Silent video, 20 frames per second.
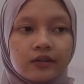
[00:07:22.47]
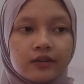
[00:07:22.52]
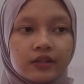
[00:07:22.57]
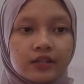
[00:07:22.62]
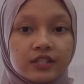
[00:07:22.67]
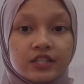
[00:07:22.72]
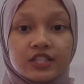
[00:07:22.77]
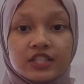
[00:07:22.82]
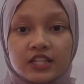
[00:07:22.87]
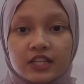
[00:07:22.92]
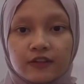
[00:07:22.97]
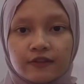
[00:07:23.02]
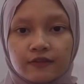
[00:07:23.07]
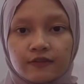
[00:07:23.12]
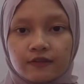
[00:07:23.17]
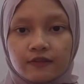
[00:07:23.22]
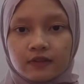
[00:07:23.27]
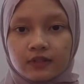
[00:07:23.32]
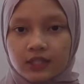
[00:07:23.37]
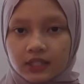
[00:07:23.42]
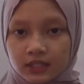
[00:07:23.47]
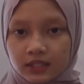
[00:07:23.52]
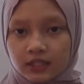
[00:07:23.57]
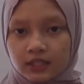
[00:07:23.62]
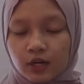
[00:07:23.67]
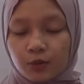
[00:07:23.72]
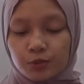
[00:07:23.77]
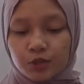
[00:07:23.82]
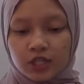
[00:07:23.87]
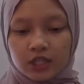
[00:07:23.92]
achieve the
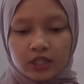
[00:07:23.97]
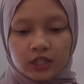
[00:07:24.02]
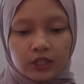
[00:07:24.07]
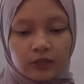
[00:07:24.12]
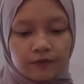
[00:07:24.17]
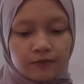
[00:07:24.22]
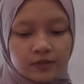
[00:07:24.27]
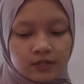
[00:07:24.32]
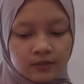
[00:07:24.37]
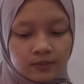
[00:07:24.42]
objectives.